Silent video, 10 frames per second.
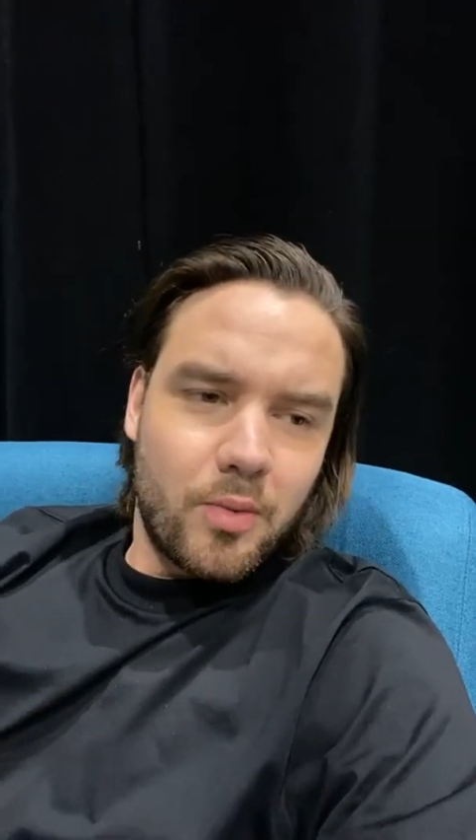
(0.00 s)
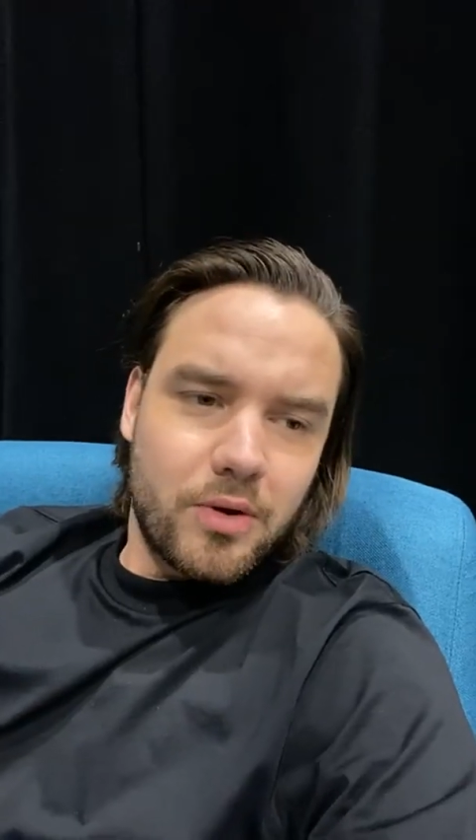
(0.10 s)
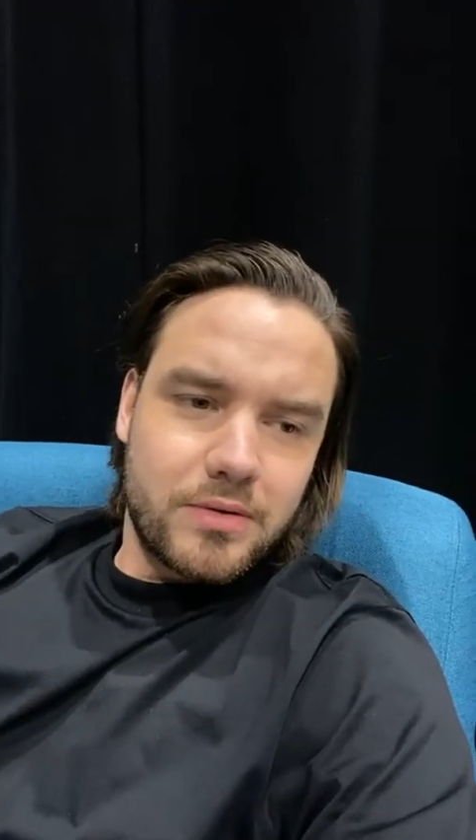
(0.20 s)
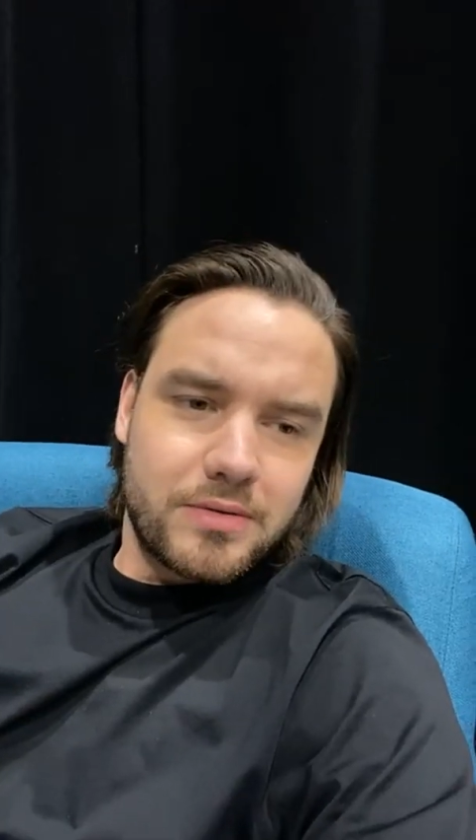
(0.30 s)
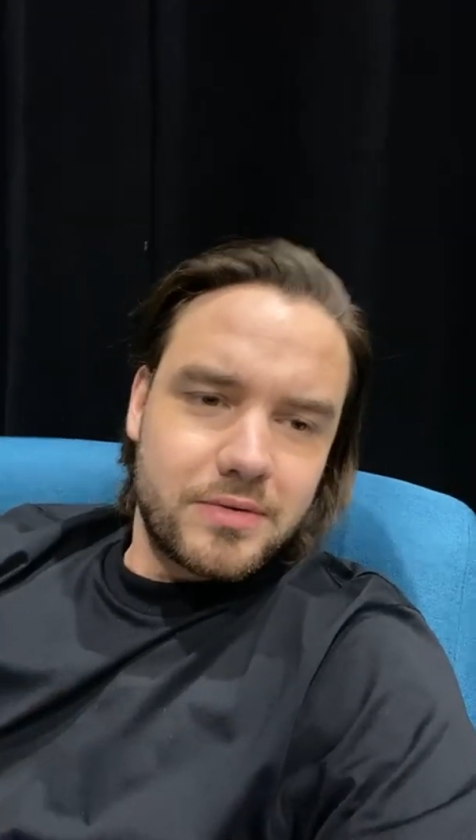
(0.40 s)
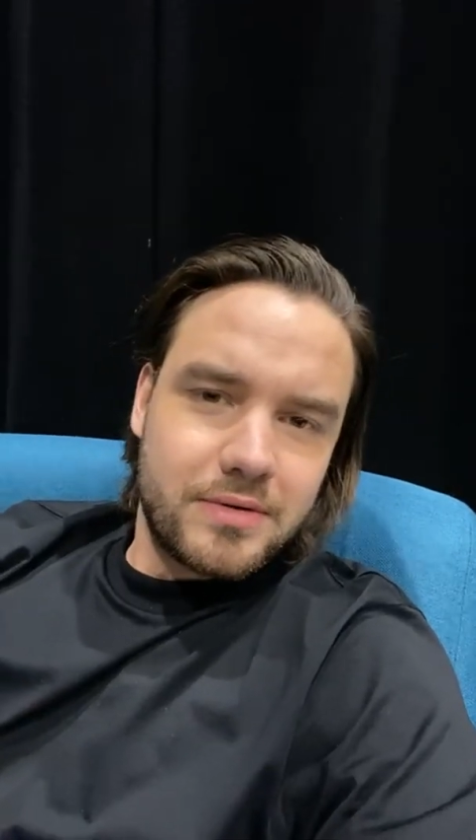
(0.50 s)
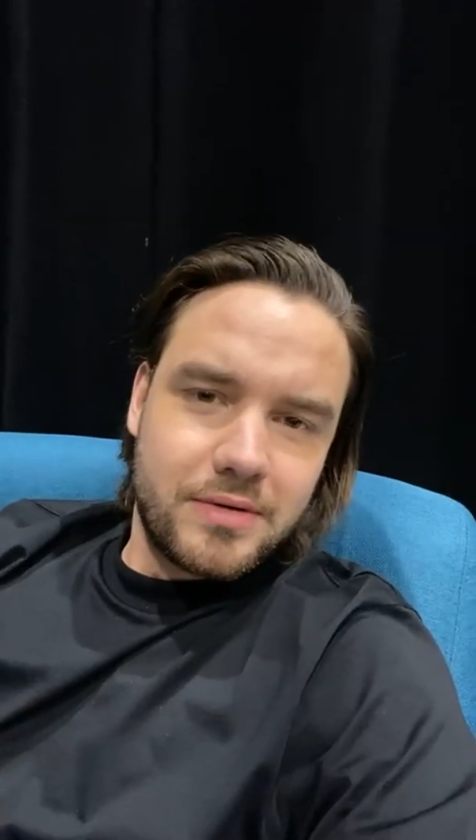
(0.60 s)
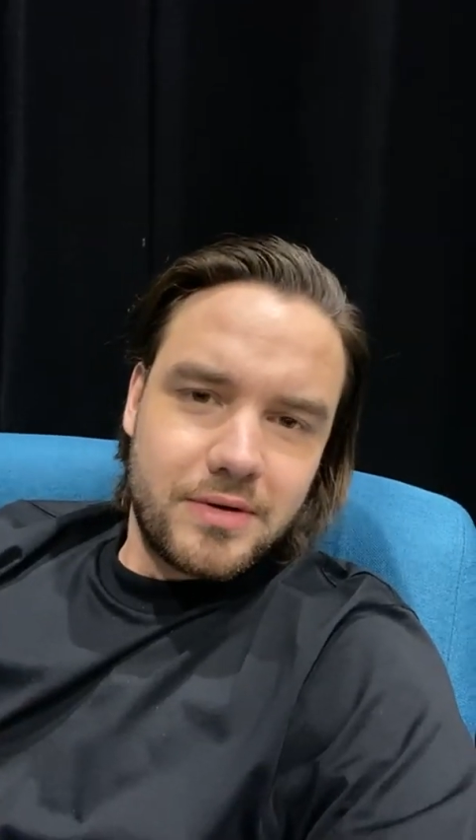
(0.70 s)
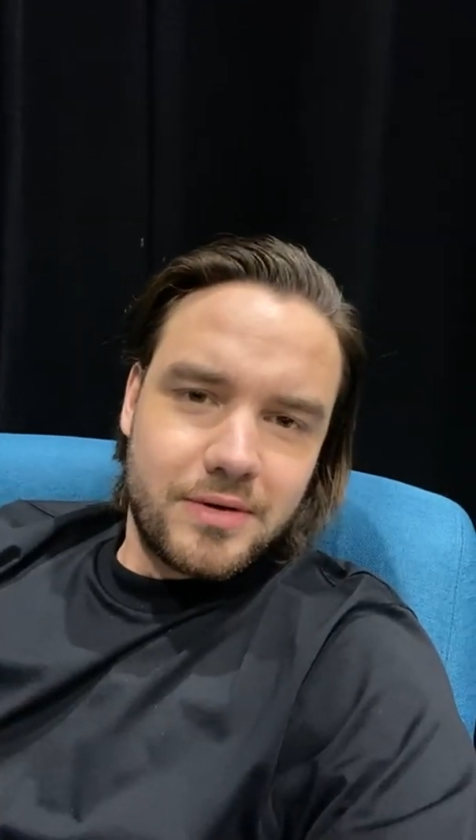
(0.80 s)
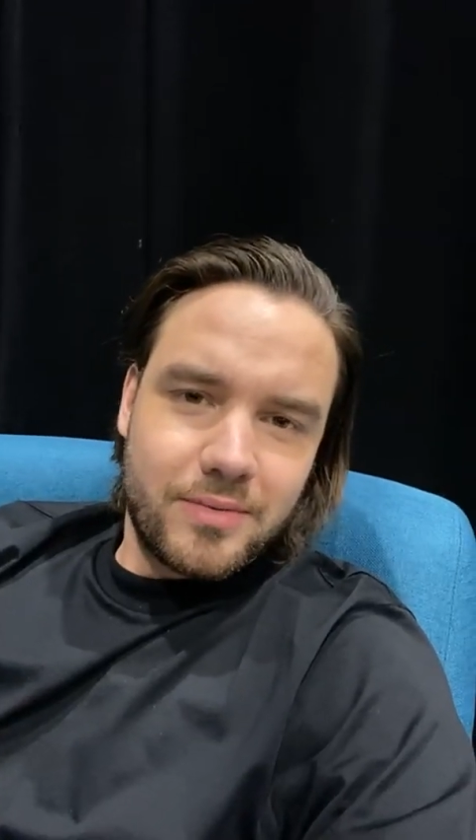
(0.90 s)
one
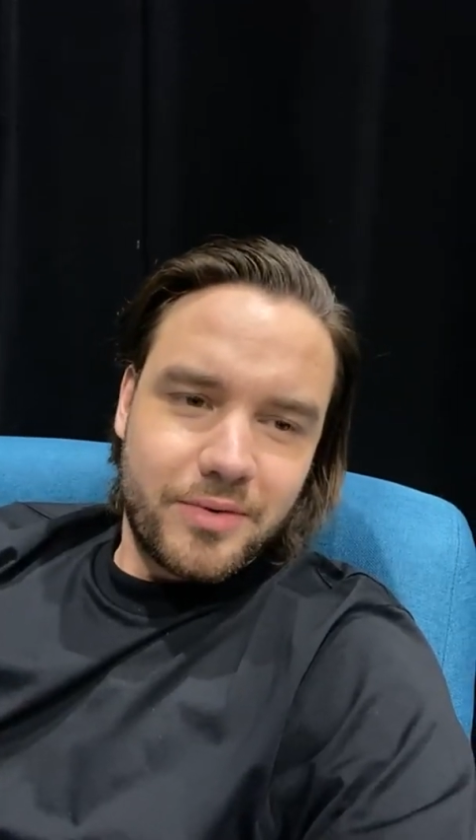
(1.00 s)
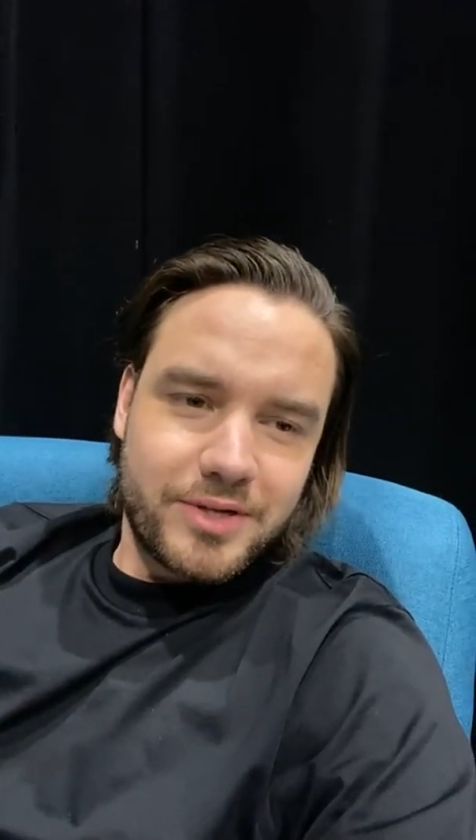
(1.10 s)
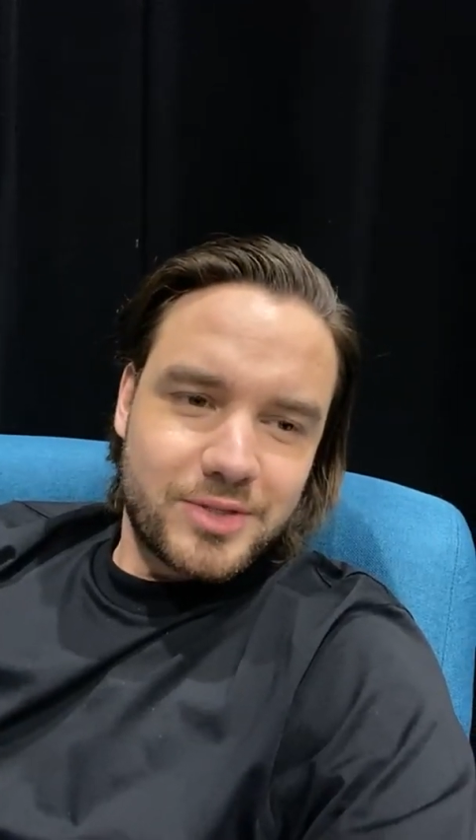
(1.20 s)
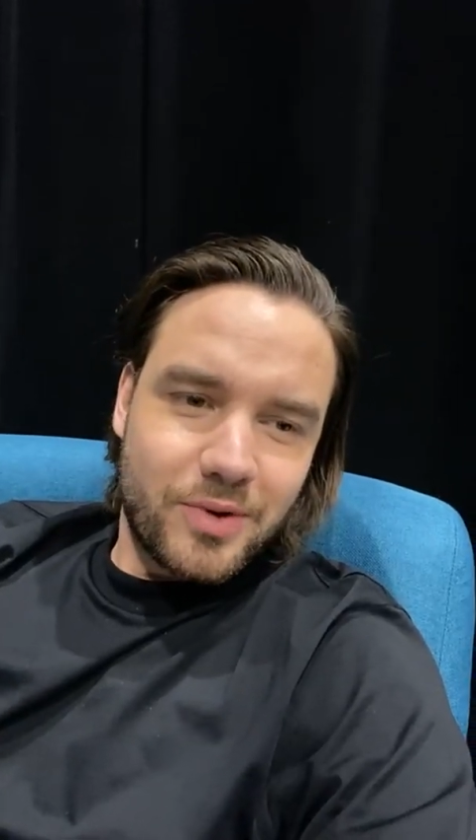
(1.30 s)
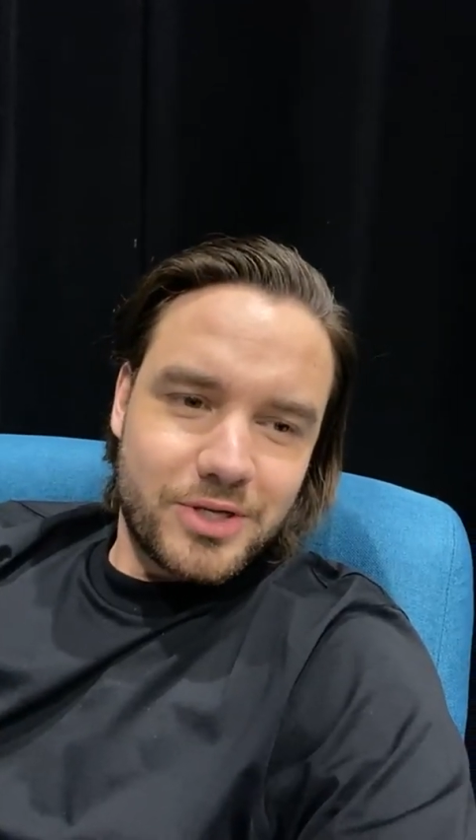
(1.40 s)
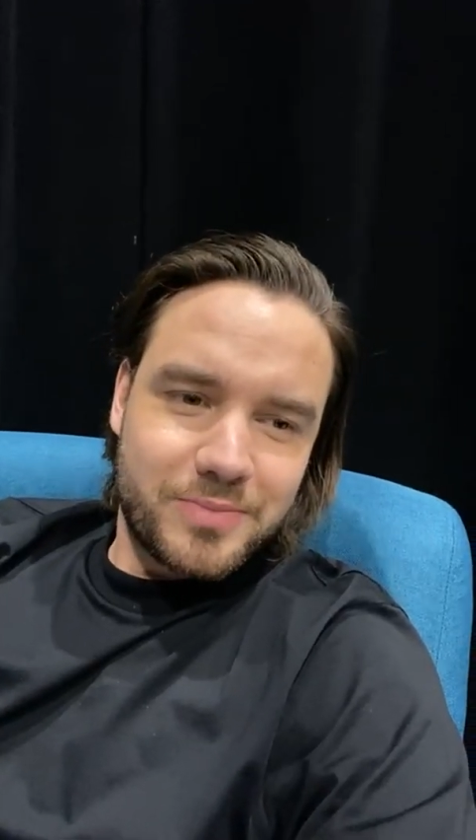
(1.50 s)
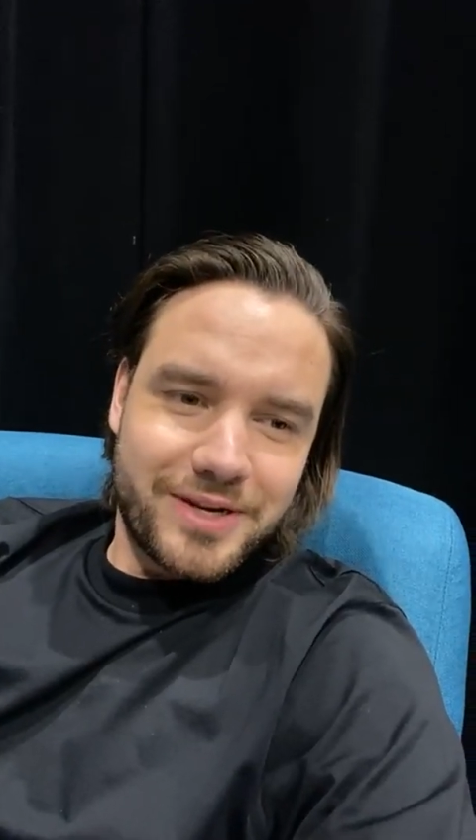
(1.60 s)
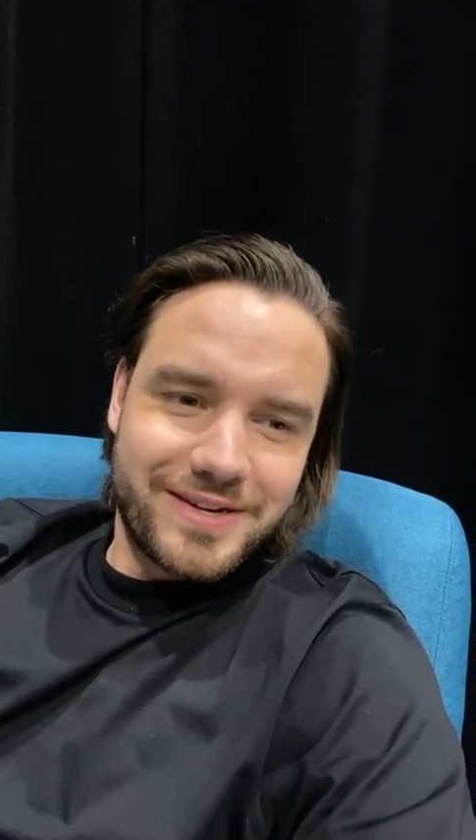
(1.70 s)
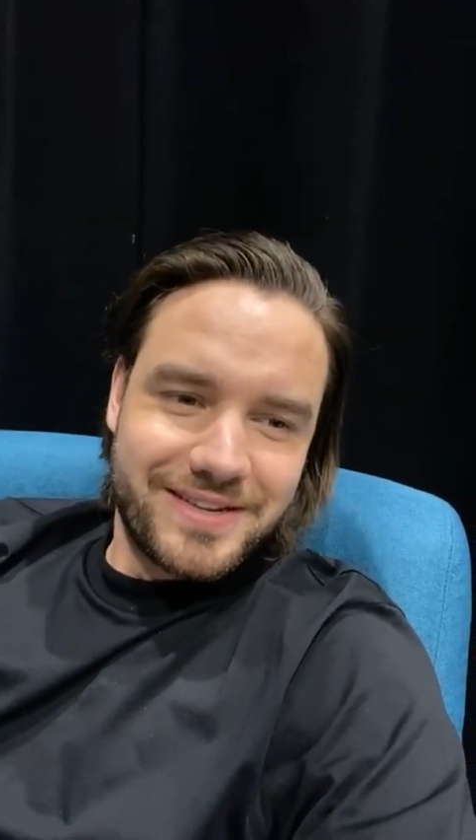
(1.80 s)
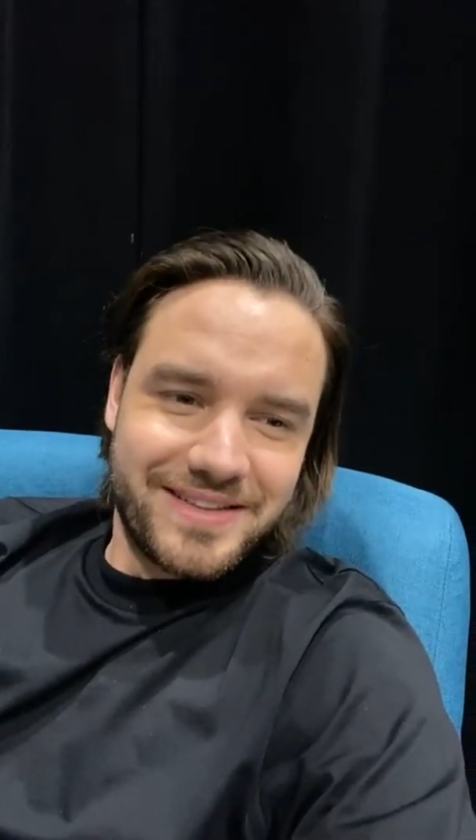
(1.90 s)
wanted to watch me.